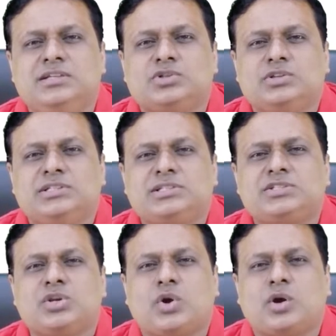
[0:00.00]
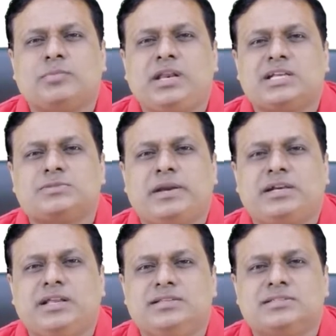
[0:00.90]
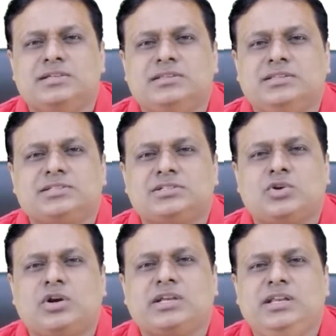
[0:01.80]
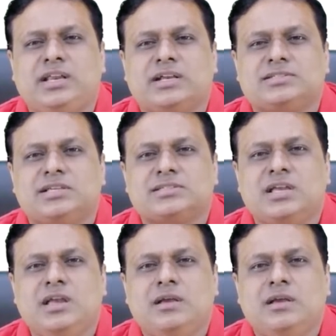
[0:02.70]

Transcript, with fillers: So this is normal expectancy. This is not clear excess.